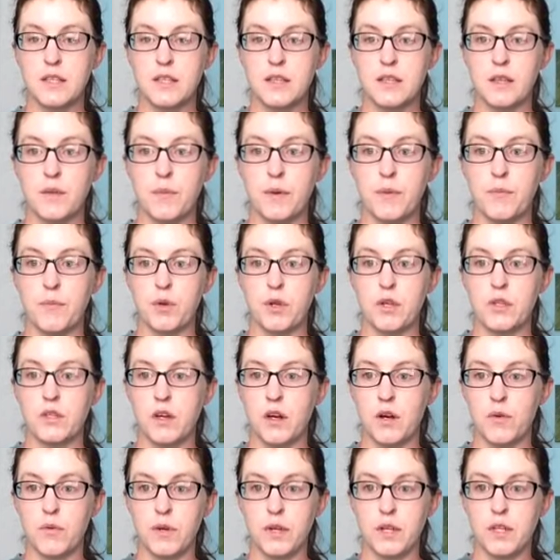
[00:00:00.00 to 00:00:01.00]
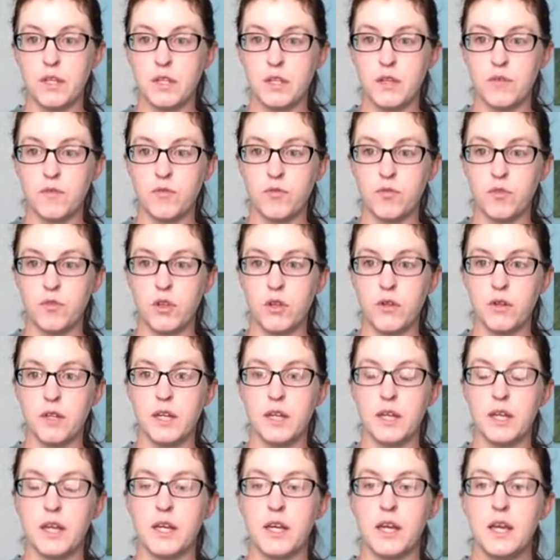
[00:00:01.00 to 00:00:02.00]
the memory's always getting full on
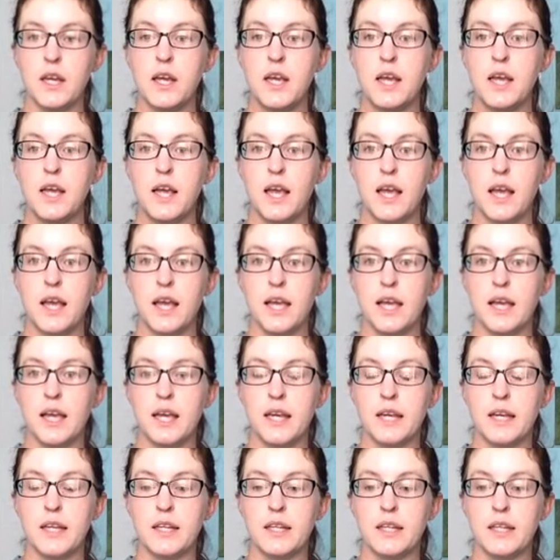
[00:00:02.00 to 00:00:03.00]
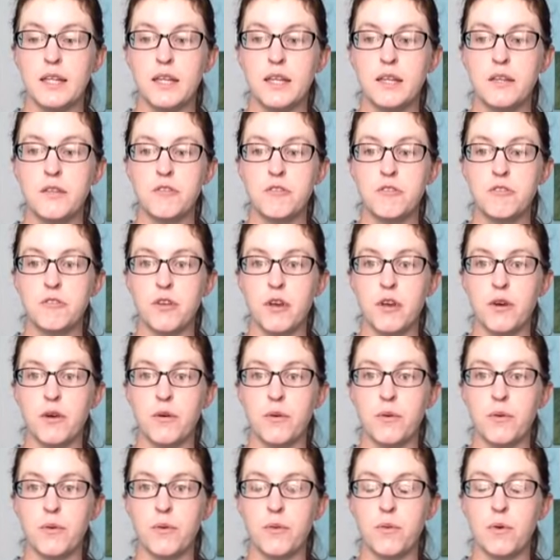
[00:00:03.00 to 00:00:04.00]
it, and
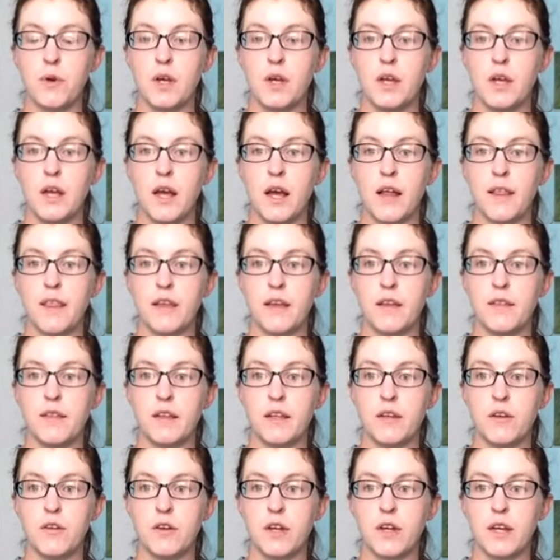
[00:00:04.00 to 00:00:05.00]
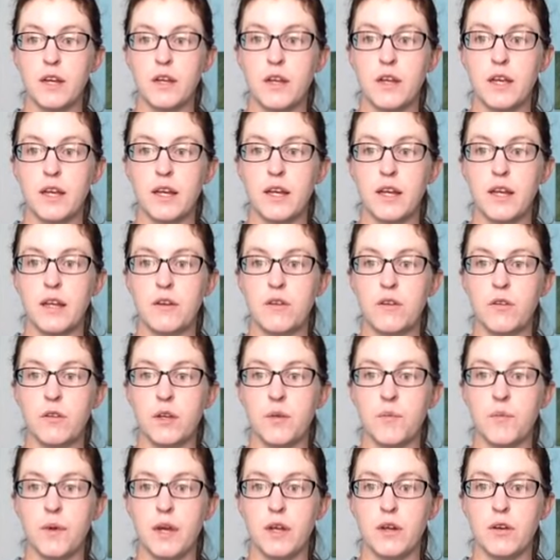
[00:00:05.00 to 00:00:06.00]
so I think the internet can handle
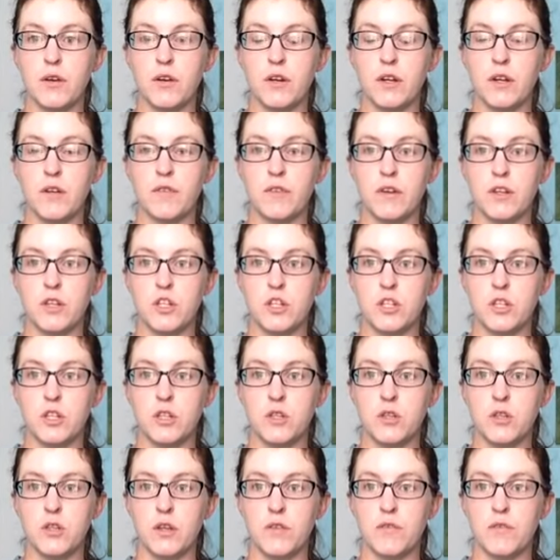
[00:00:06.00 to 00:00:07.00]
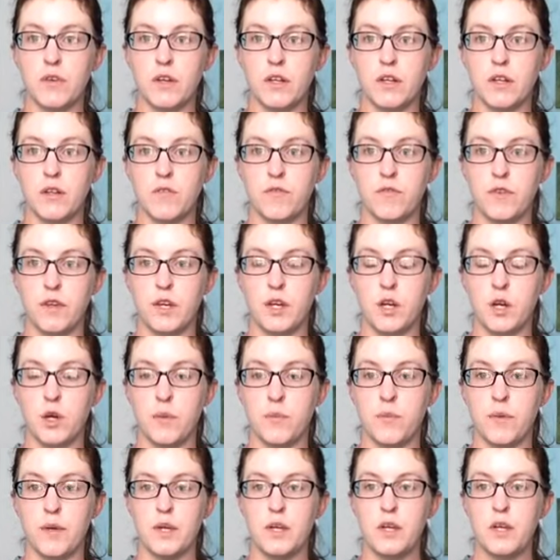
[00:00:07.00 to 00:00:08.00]
it better if I
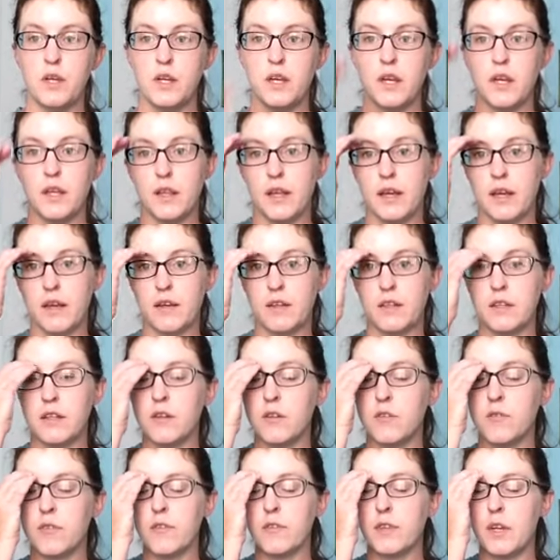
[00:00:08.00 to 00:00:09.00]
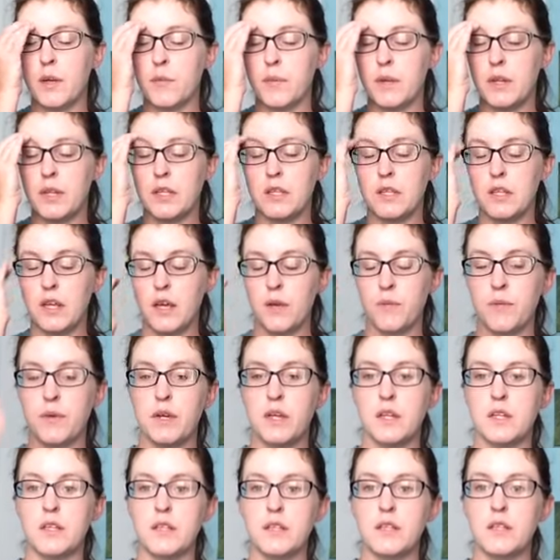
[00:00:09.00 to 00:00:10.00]
film in like 10 or 15 minute
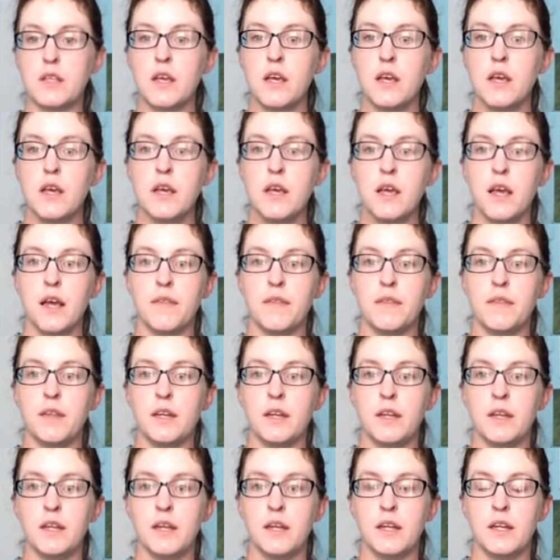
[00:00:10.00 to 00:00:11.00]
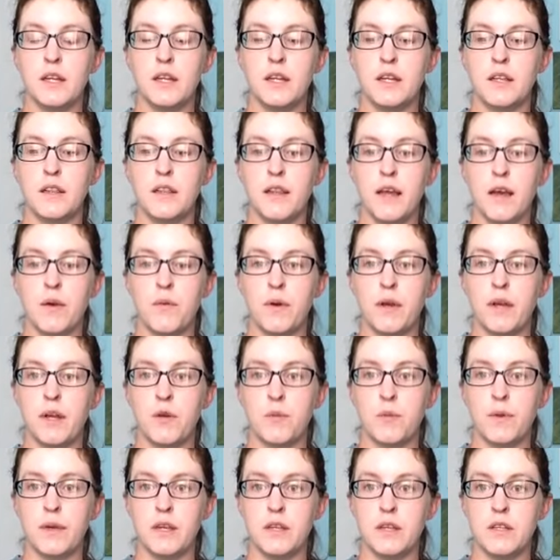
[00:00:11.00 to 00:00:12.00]
segments, and then that way
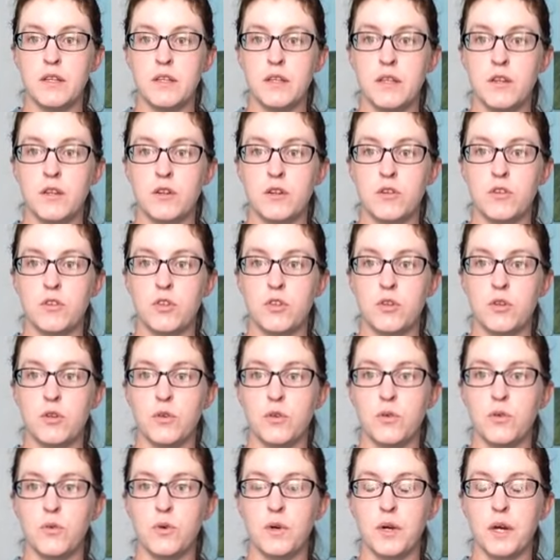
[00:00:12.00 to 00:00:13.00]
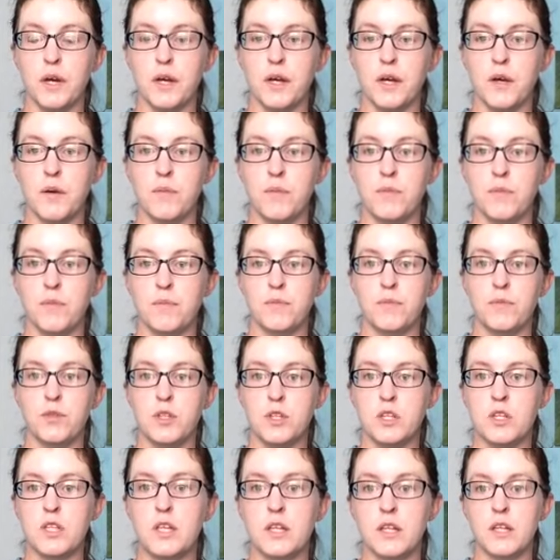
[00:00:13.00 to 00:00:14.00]
it'll be easier to
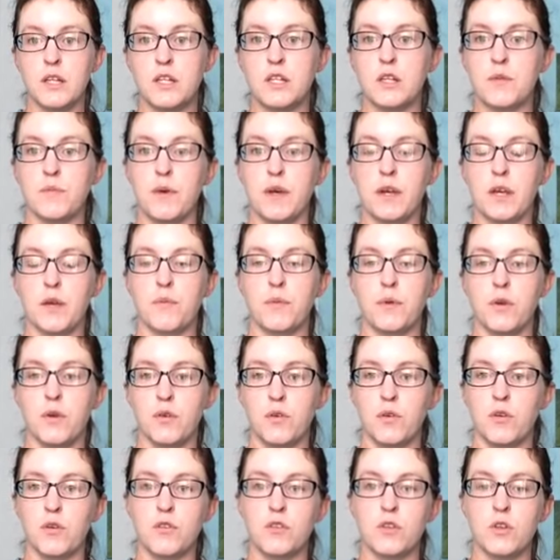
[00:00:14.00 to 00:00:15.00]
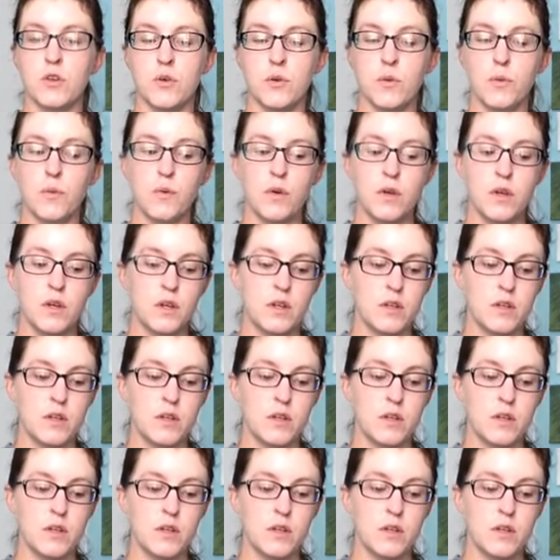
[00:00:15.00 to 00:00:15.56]
send it to my computer to